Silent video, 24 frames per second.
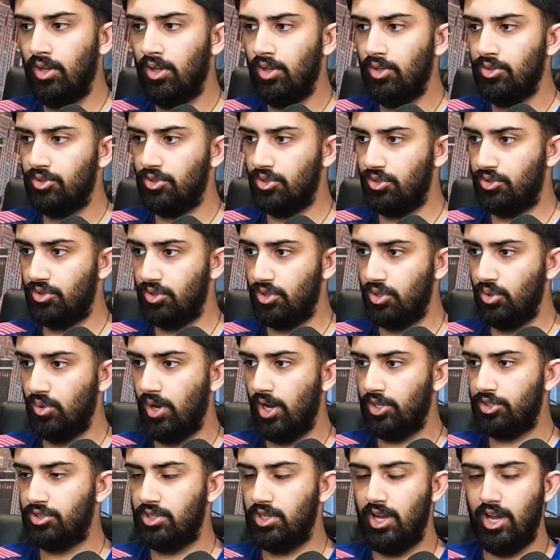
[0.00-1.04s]
So you
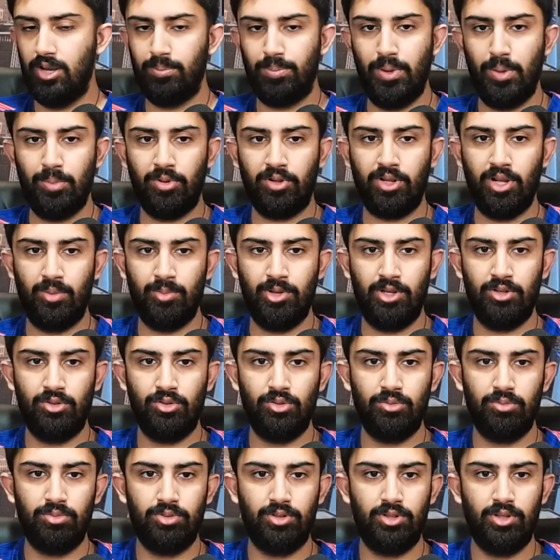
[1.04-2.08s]
actually had people come in
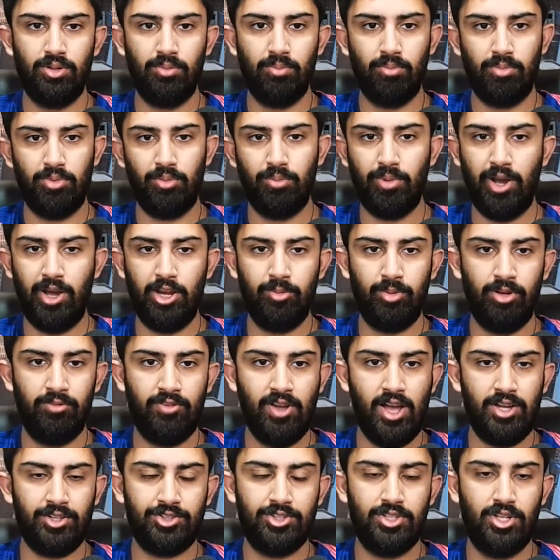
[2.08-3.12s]
who might have been
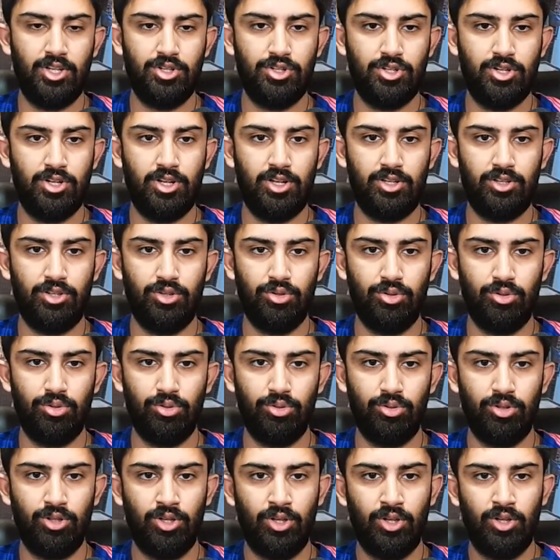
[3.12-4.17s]
vaccine injured, and
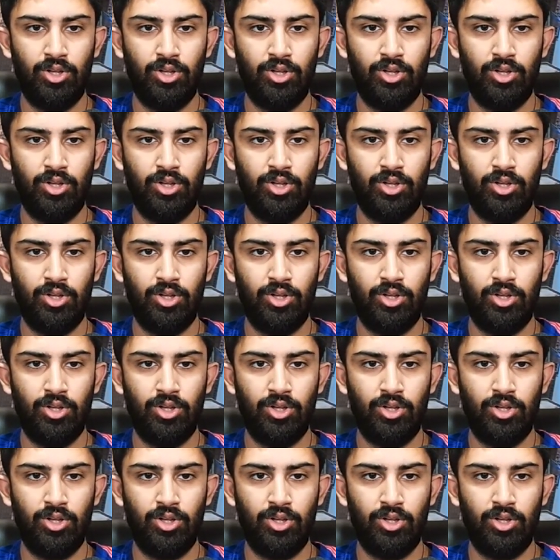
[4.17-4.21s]
you